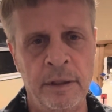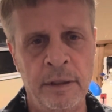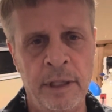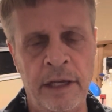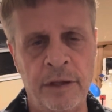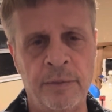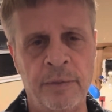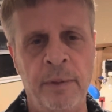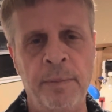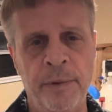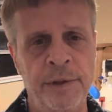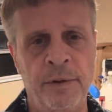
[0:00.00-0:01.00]
at
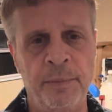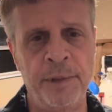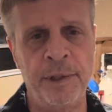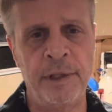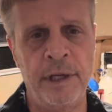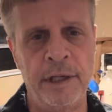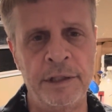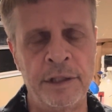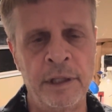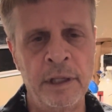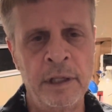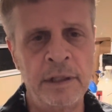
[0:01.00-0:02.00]
3.0 pH.
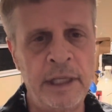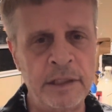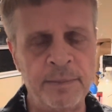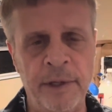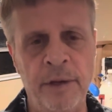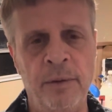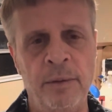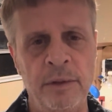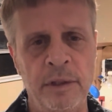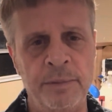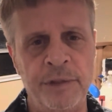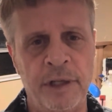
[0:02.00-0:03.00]
That's my
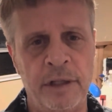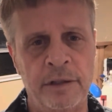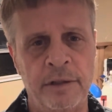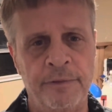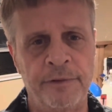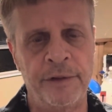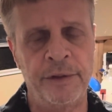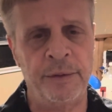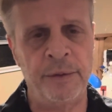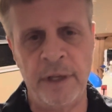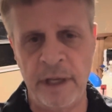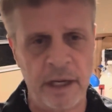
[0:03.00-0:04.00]
only objective for
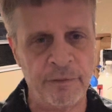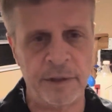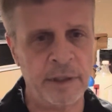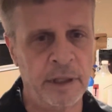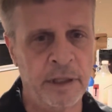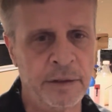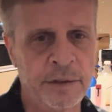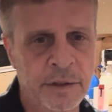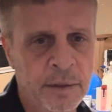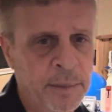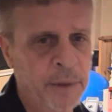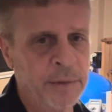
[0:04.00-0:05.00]
you. Everything else
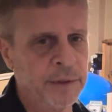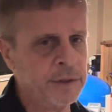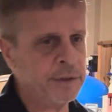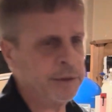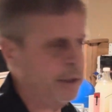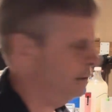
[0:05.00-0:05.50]
is a bonus to you.